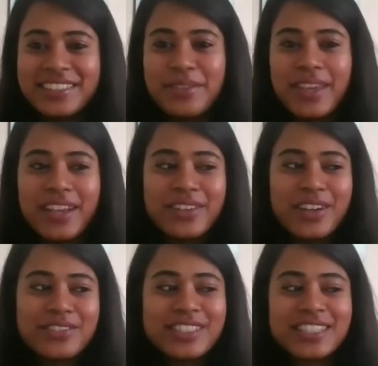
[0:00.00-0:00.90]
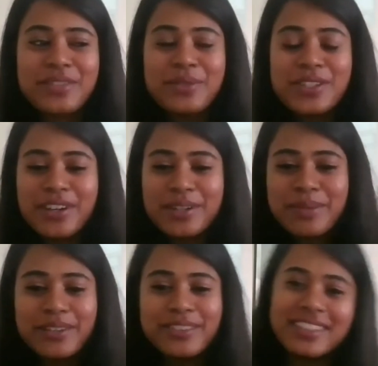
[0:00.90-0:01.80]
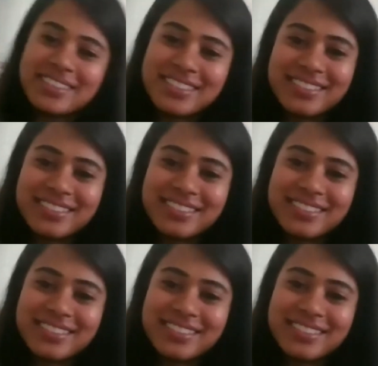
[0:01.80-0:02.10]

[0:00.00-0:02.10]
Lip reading: Can we have a conversation? Can we talk about this?